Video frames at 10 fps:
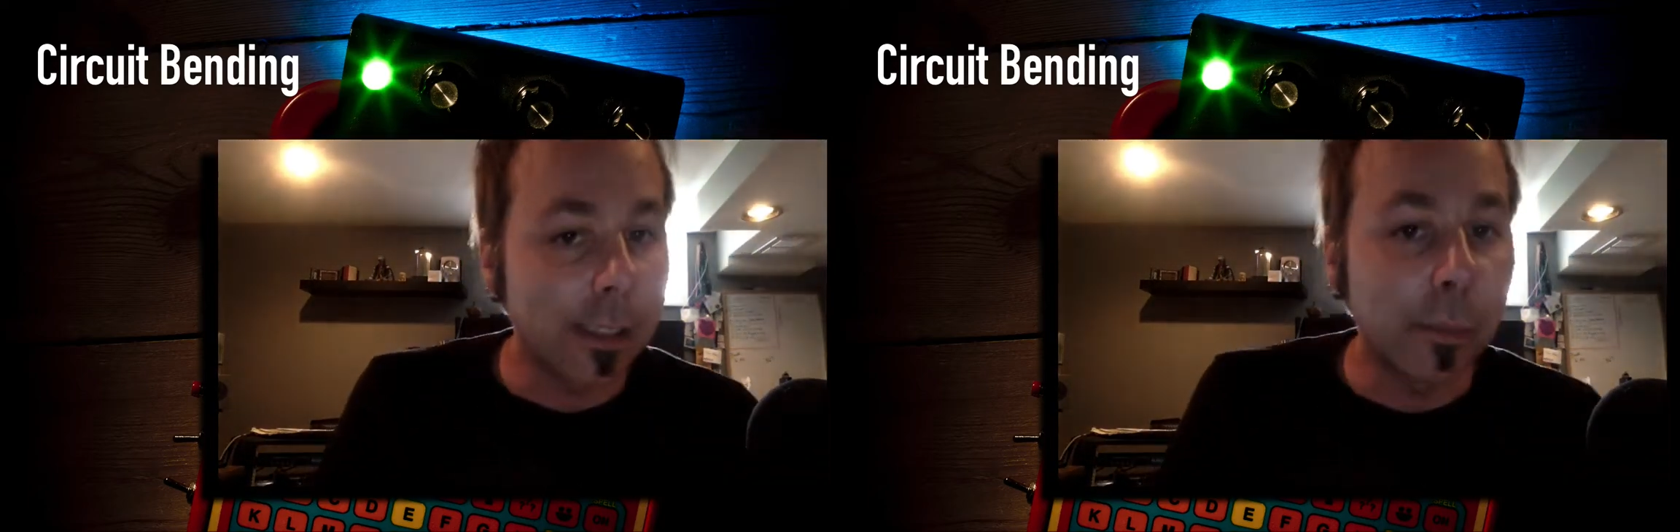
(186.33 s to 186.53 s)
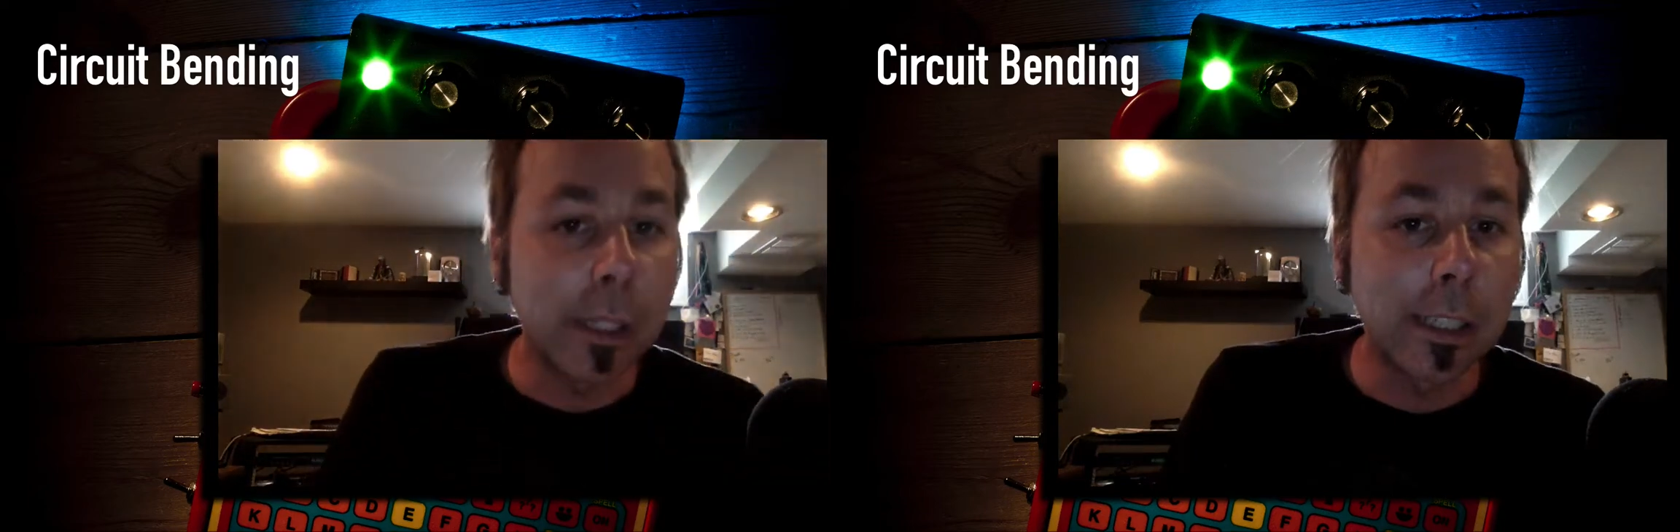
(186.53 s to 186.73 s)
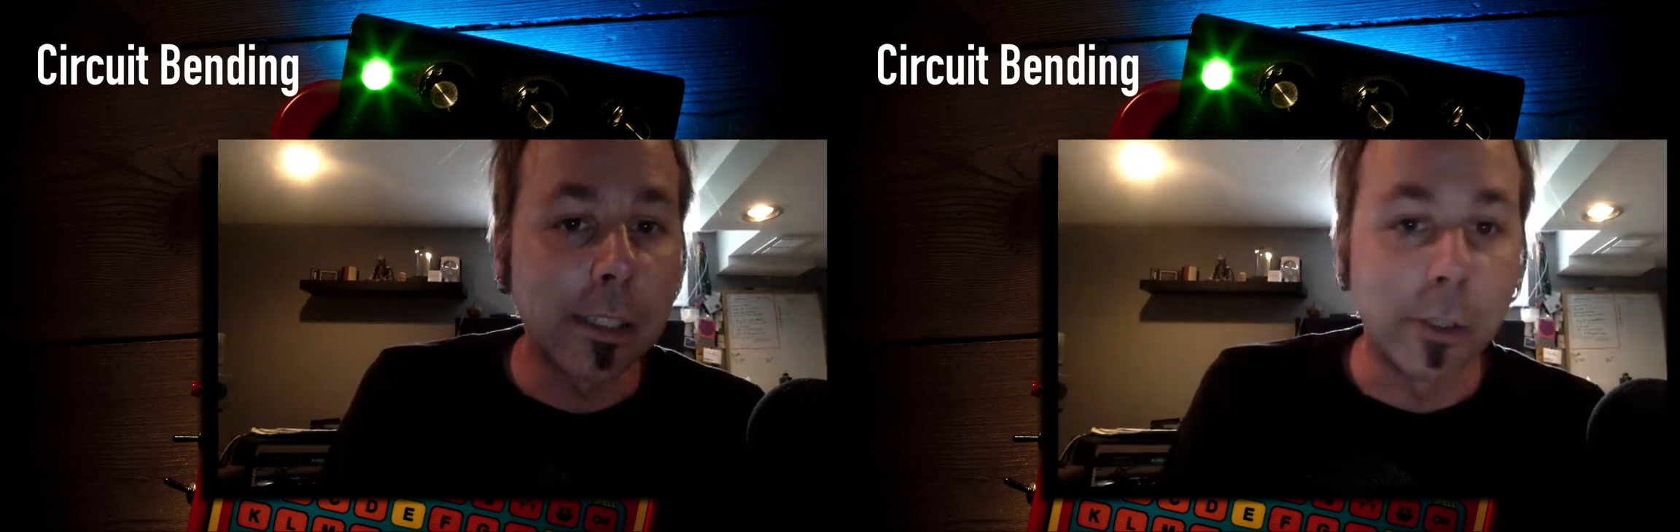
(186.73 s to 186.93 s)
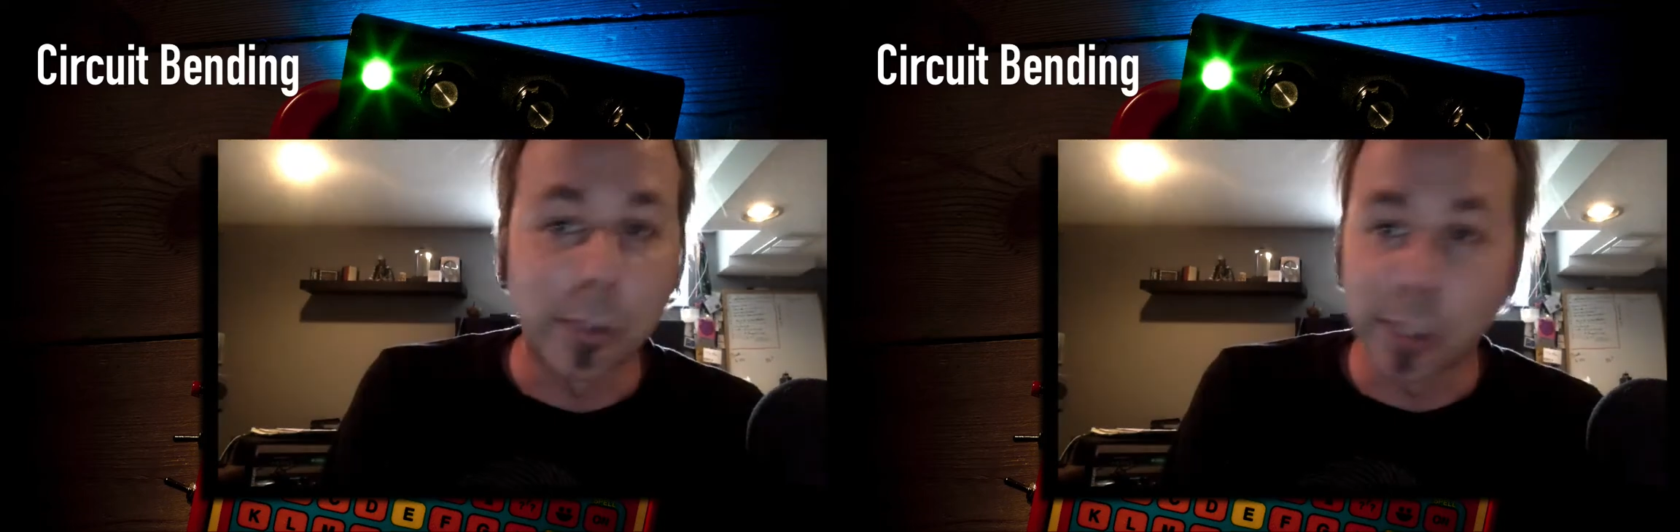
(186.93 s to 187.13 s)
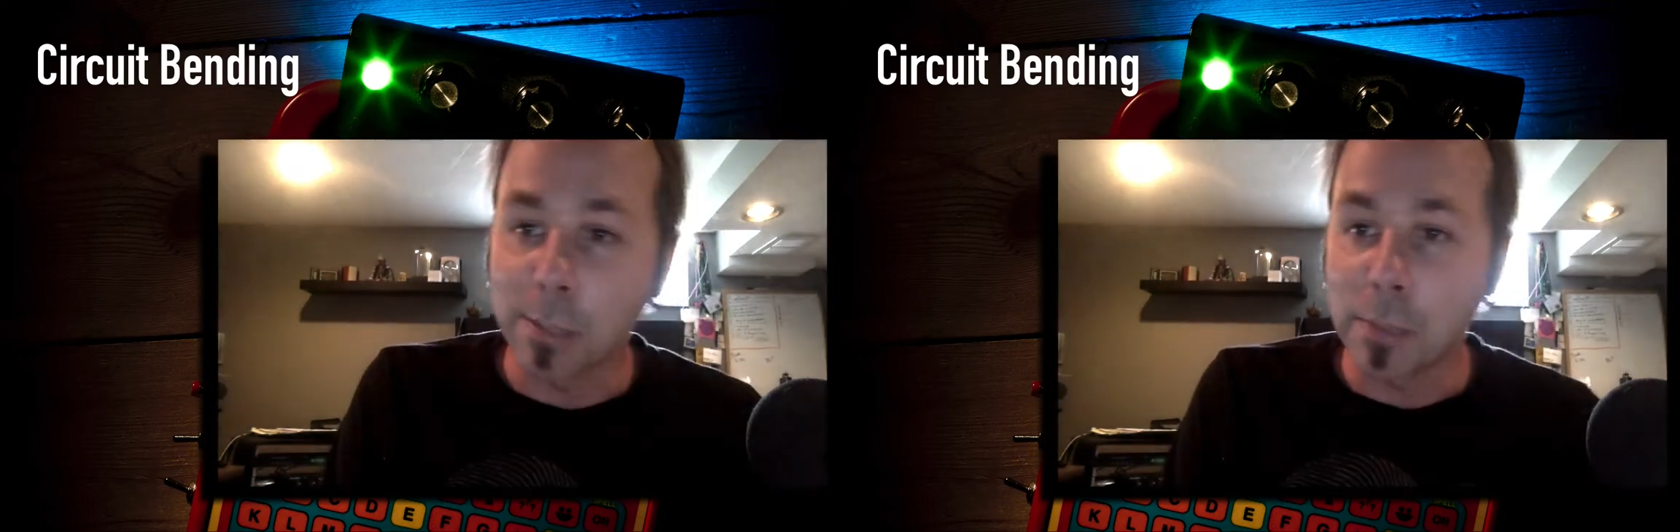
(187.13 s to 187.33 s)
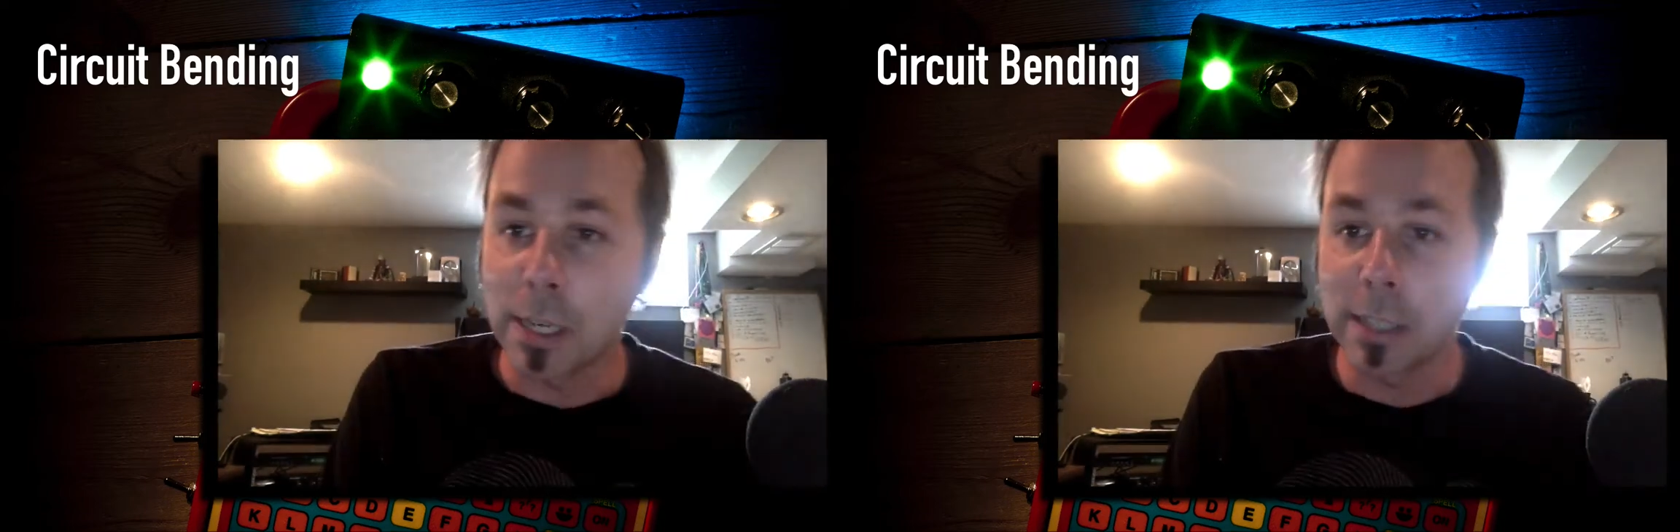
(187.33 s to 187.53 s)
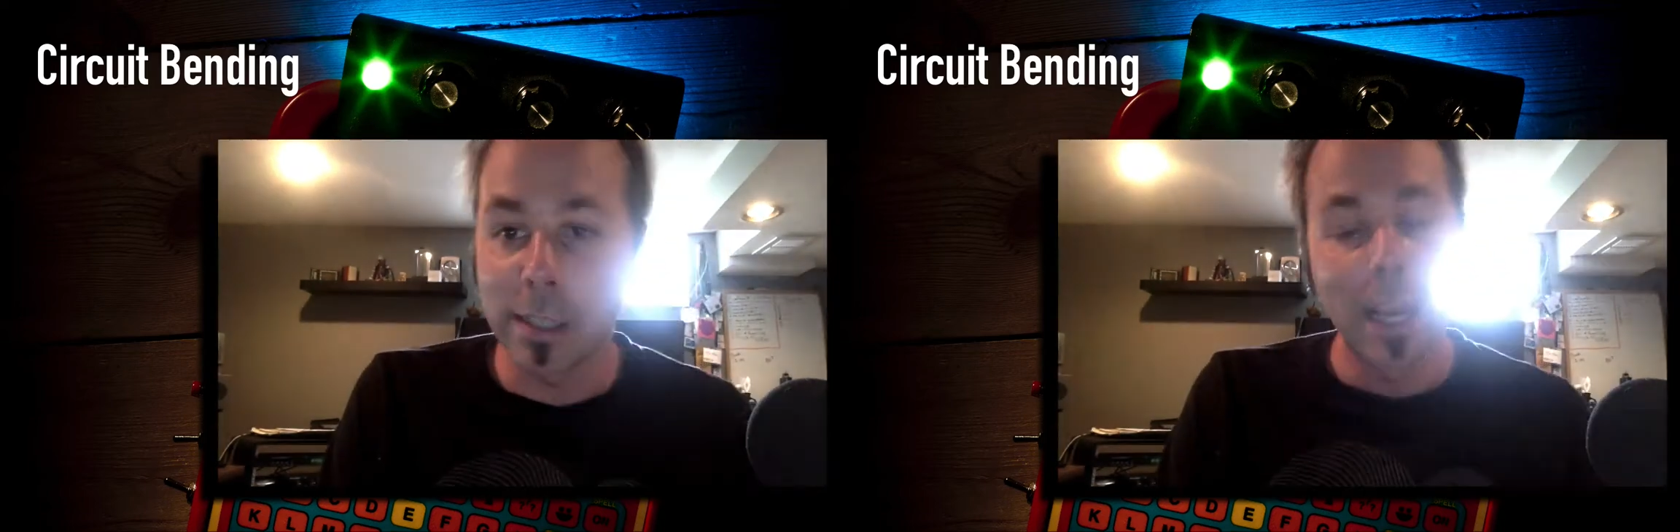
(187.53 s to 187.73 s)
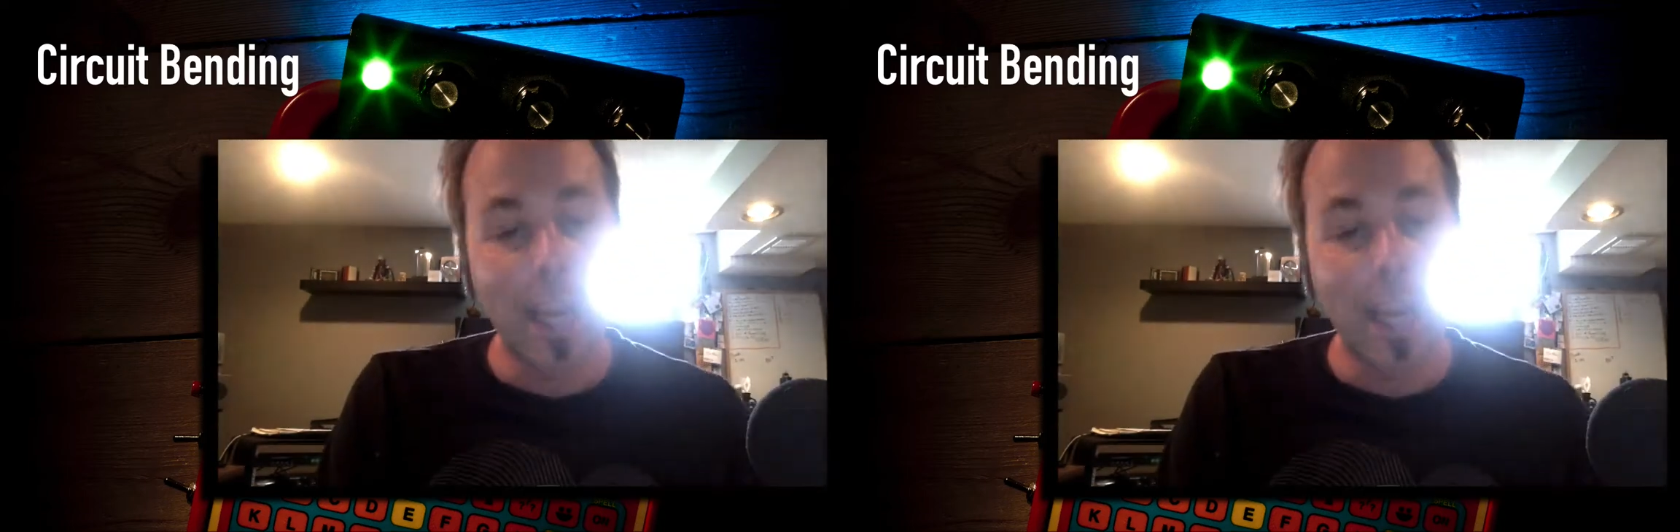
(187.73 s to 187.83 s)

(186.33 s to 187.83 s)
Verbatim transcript: something to circuit bend,